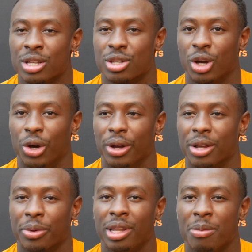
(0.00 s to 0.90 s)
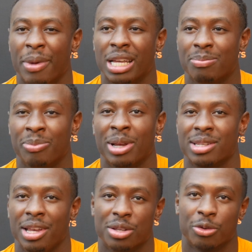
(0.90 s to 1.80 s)
So it really
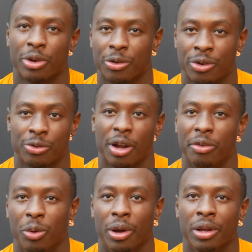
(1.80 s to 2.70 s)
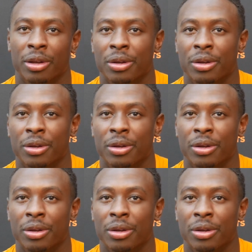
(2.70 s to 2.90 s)
makes it easier for everyone.